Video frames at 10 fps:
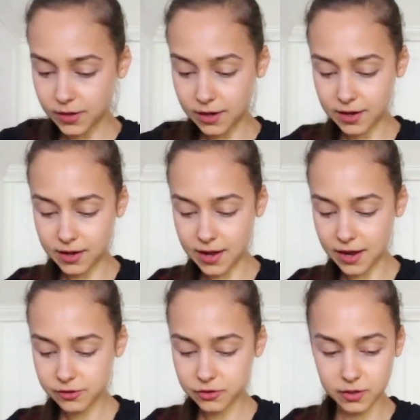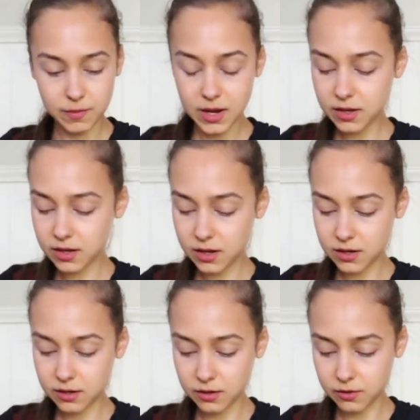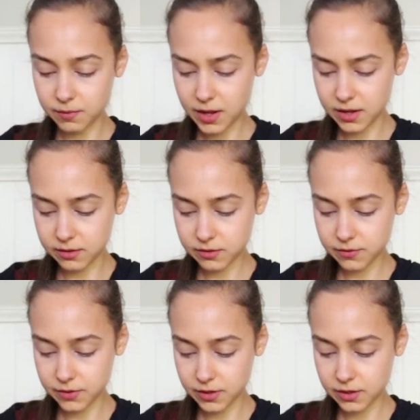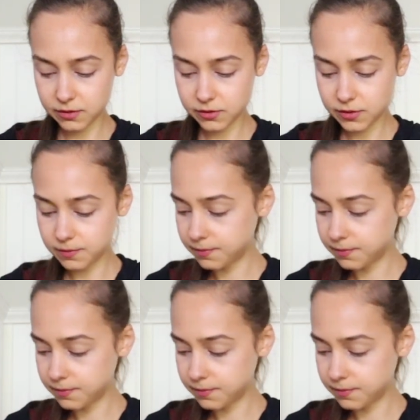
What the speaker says: I actually may need another mat for these.